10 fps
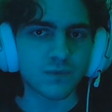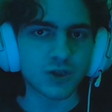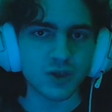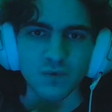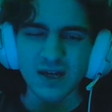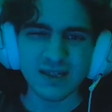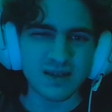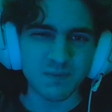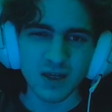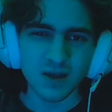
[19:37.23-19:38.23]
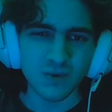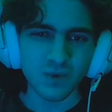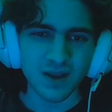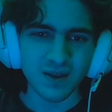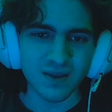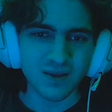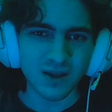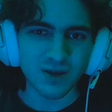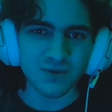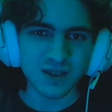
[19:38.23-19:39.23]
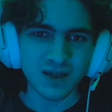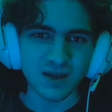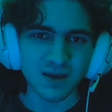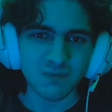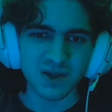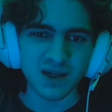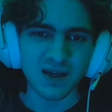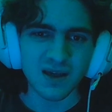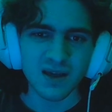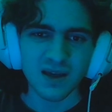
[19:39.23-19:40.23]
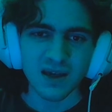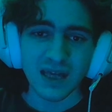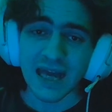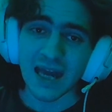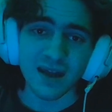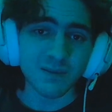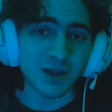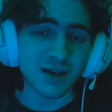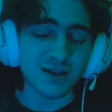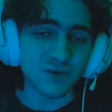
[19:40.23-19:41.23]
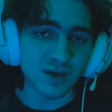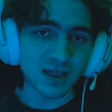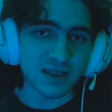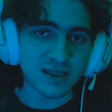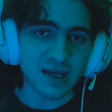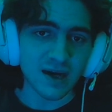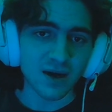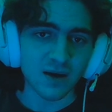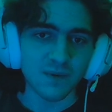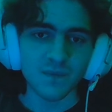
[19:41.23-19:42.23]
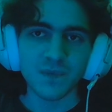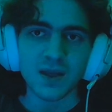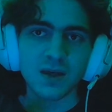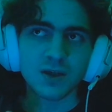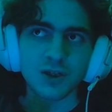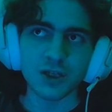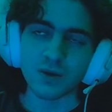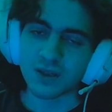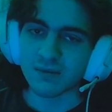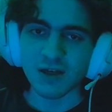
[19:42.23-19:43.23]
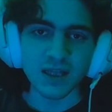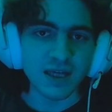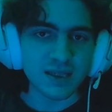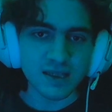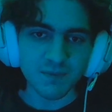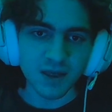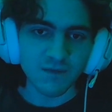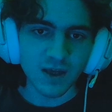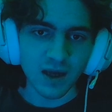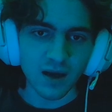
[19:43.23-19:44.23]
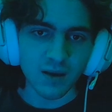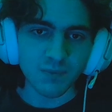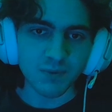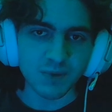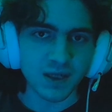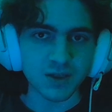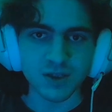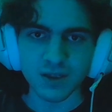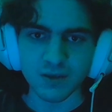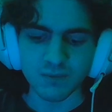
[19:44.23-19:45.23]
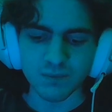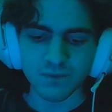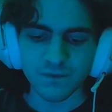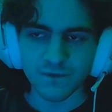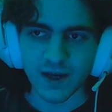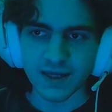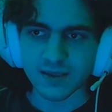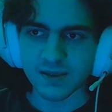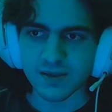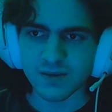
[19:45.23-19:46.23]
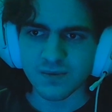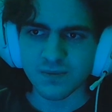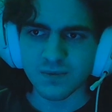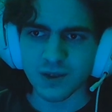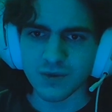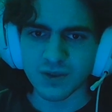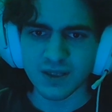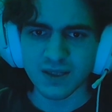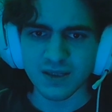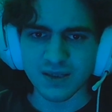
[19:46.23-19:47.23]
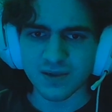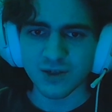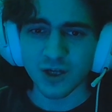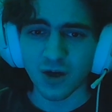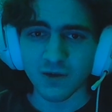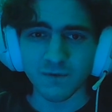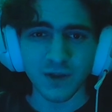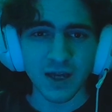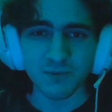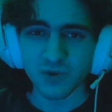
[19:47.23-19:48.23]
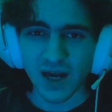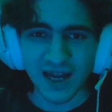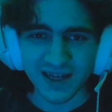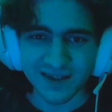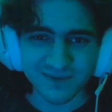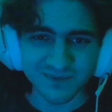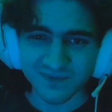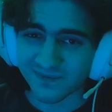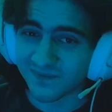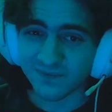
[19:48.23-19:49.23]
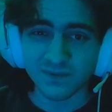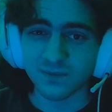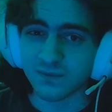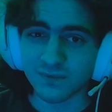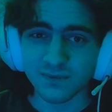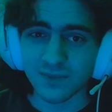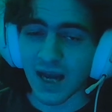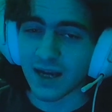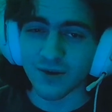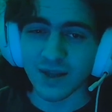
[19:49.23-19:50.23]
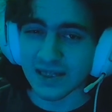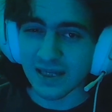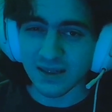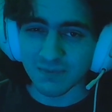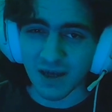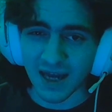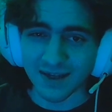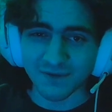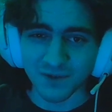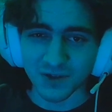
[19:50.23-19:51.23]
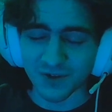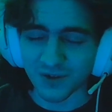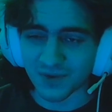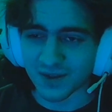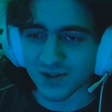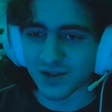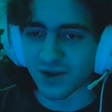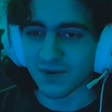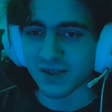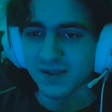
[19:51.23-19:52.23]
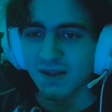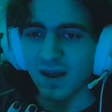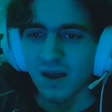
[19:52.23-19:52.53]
She wants to be with Yuta, but can't because Rika's there. She ultimately ends up giving up because she fights Yuta's dark flame dragon. I know that sounds bad if you don't know what the show is.